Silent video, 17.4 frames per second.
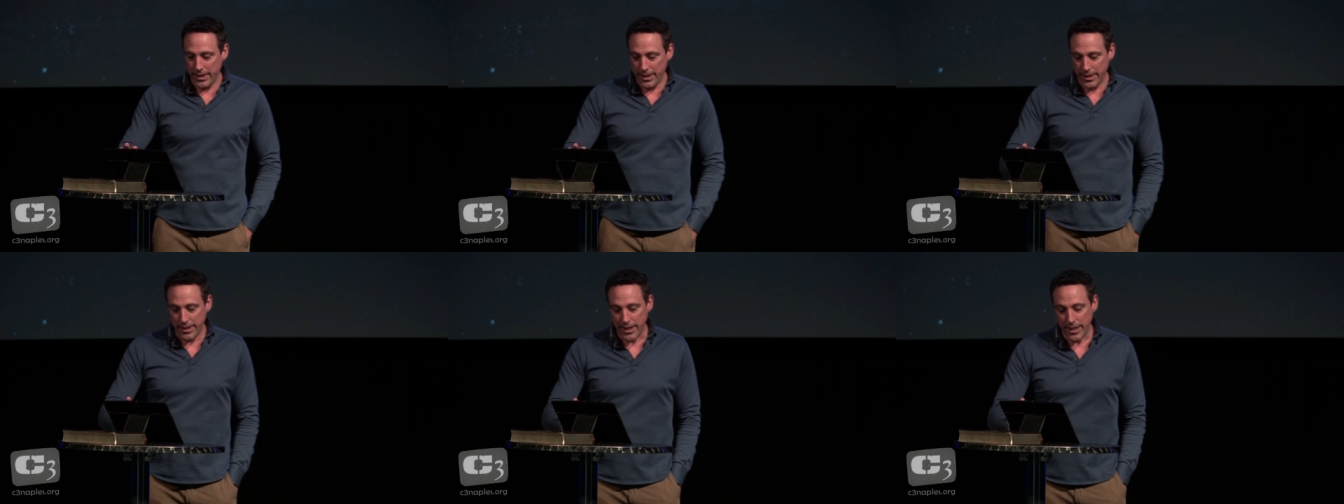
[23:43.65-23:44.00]

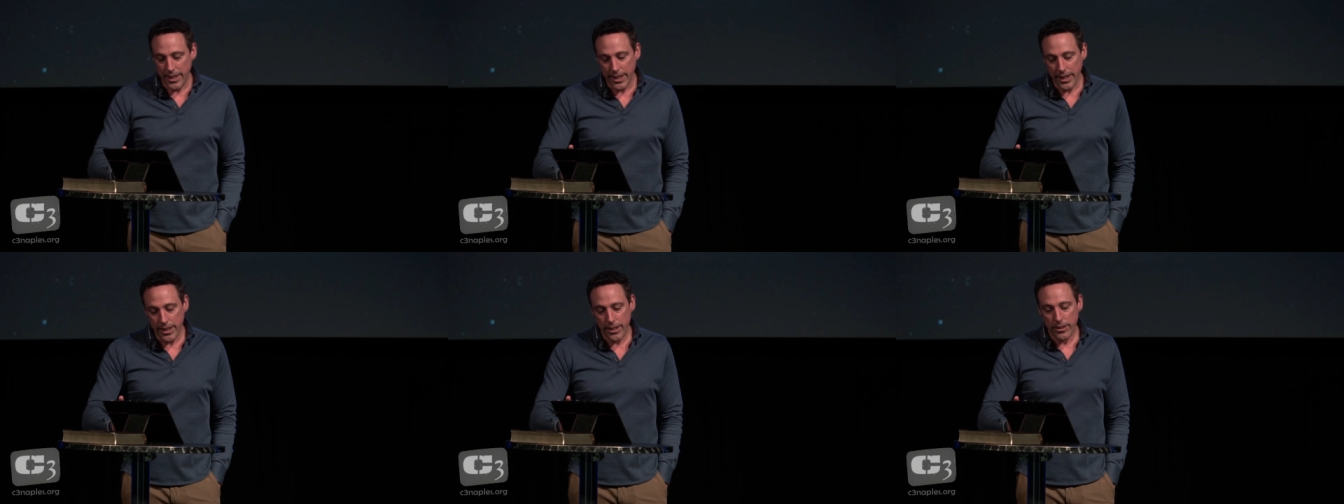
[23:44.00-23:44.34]
The
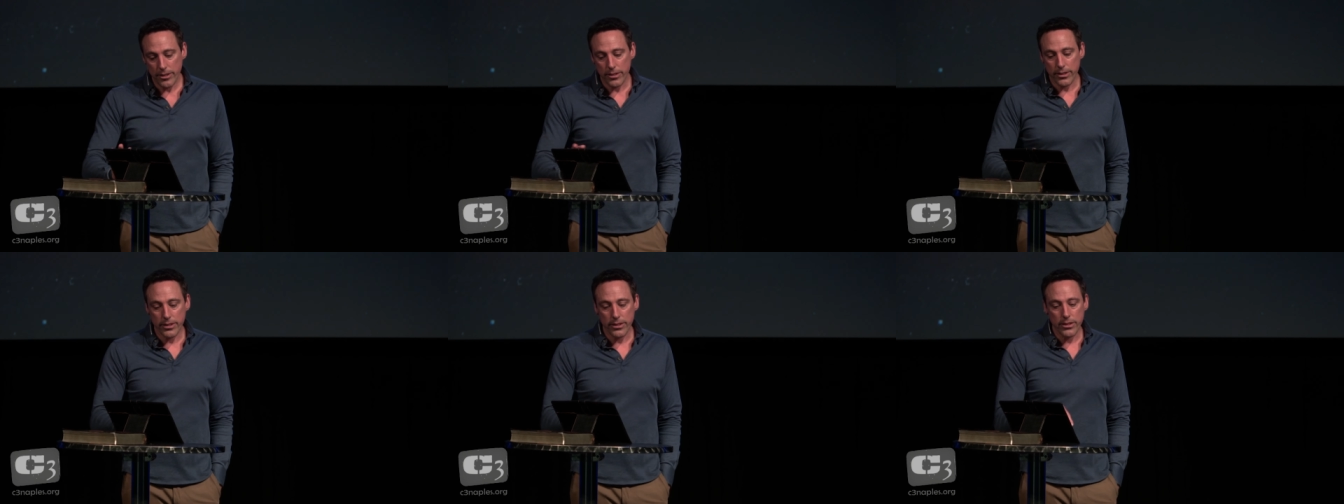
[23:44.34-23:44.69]
key
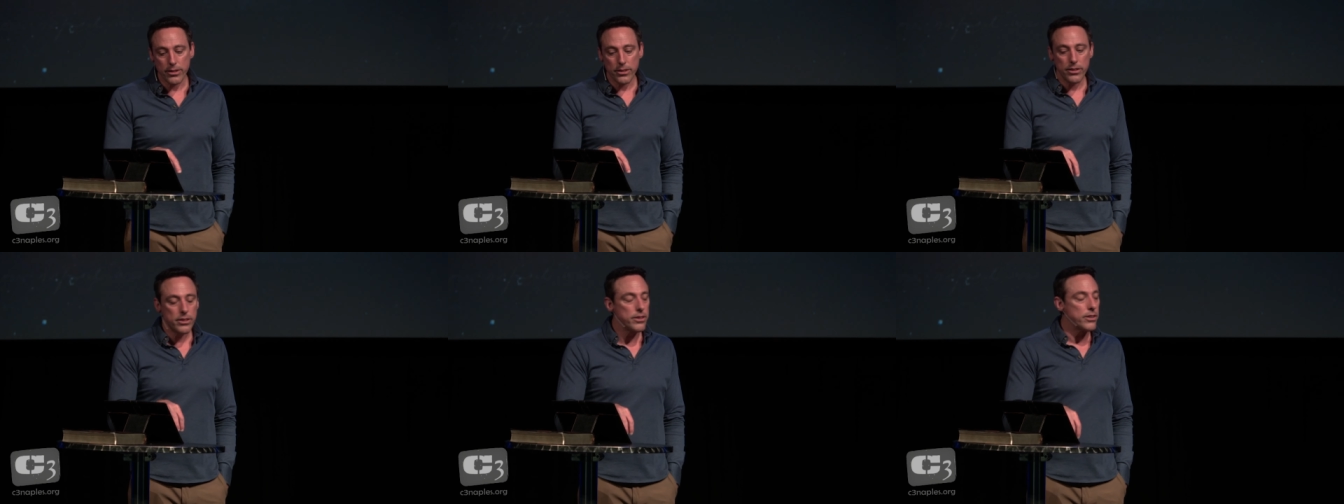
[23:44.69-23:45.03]

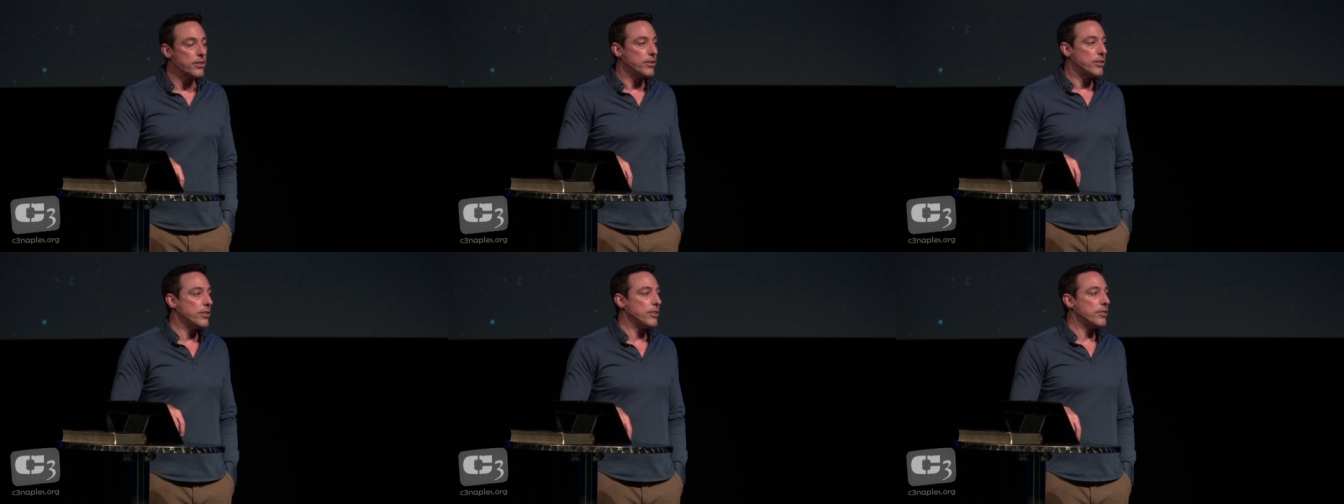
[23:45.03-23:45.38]

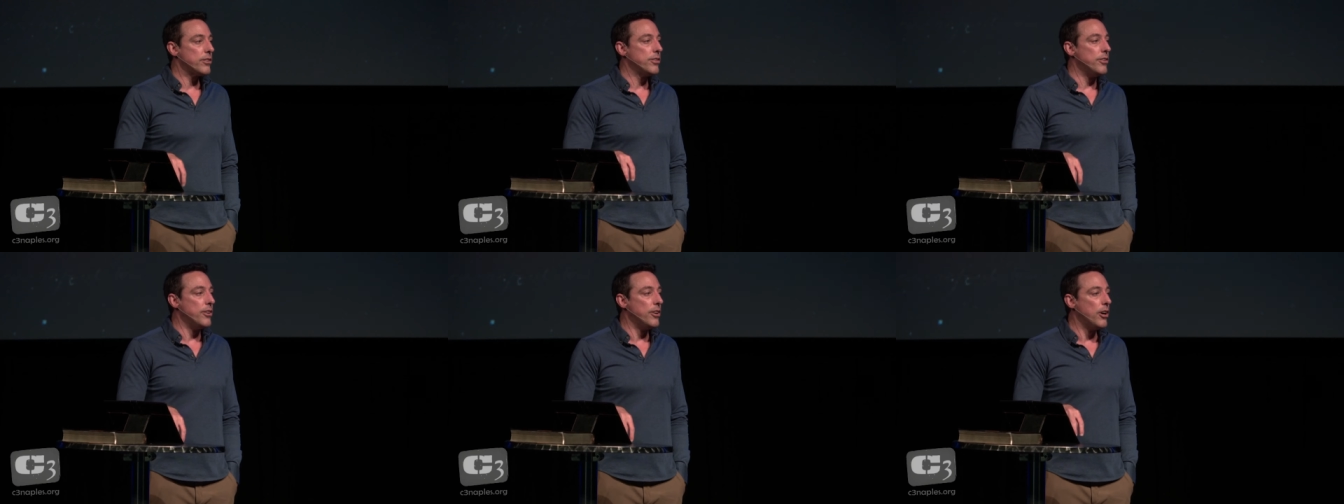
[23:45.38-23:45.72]

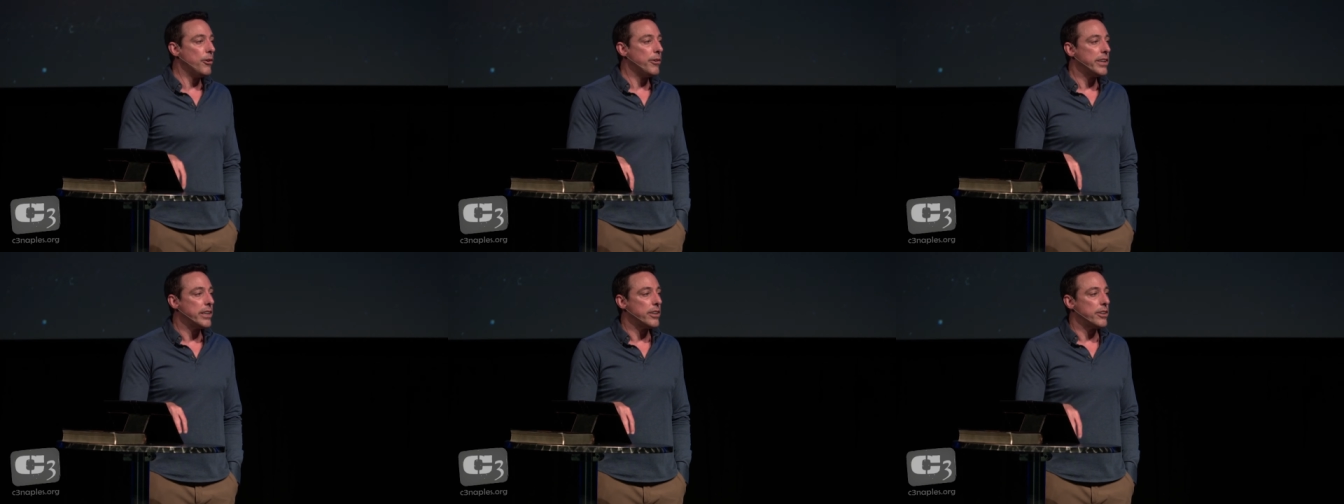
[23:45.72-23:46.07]
to
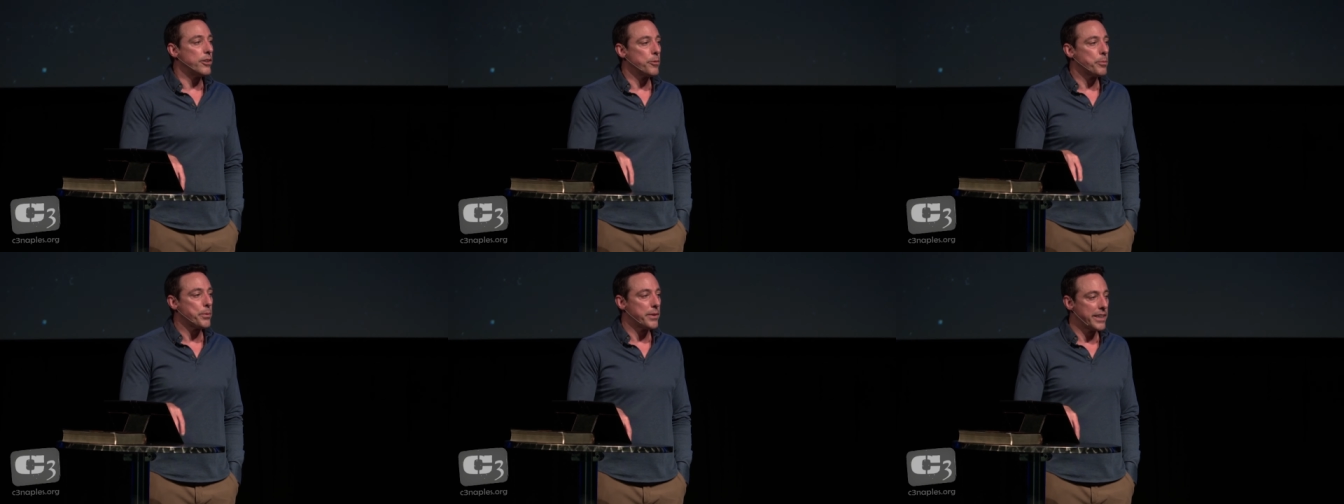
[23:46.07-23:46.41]
knowing
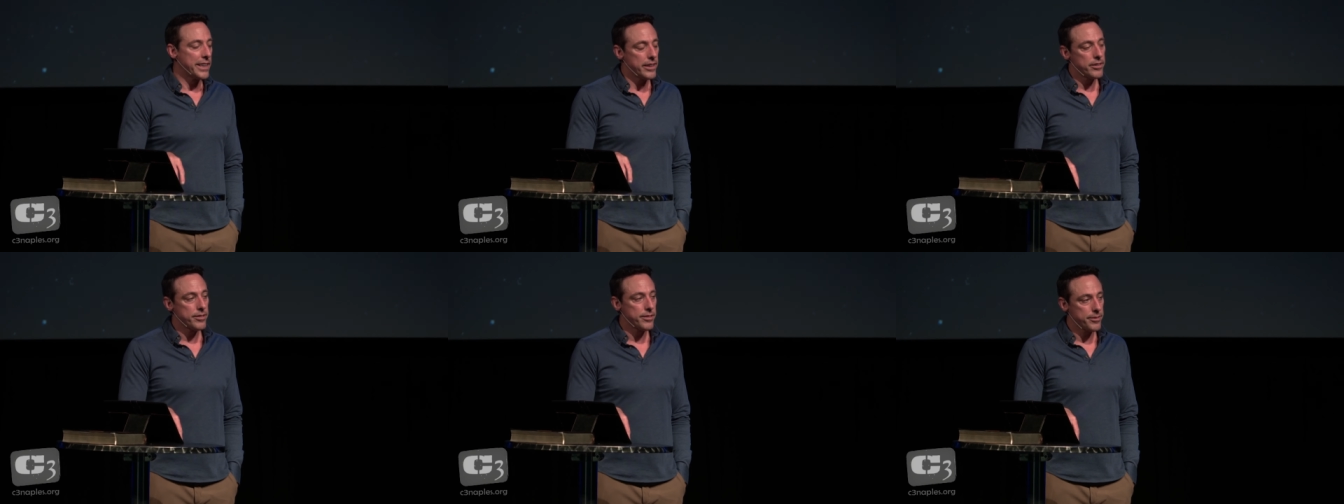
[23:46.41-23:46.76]
your
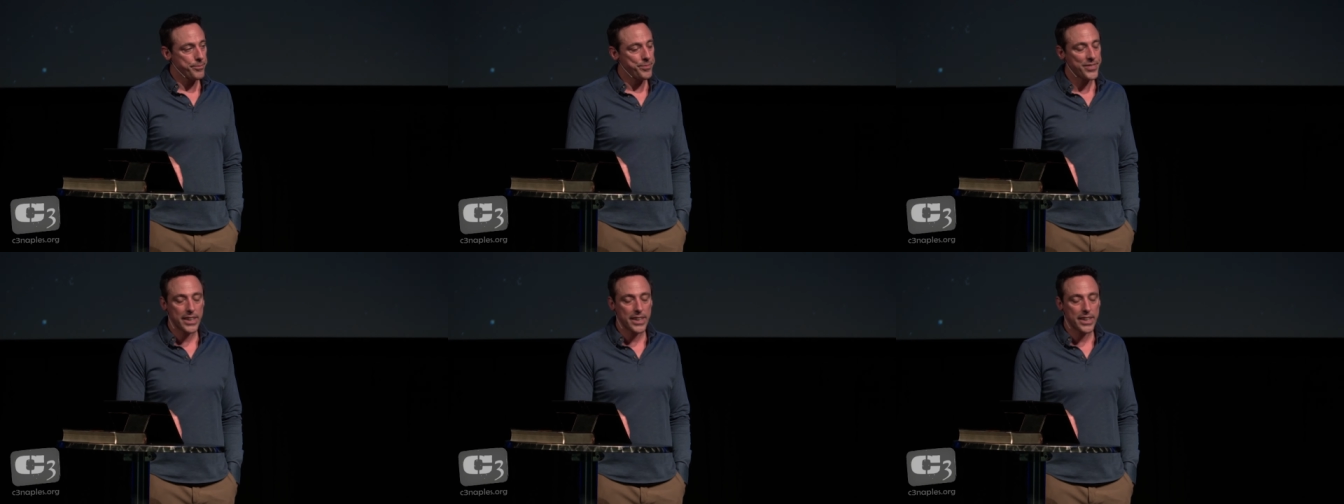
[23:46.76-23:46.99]
place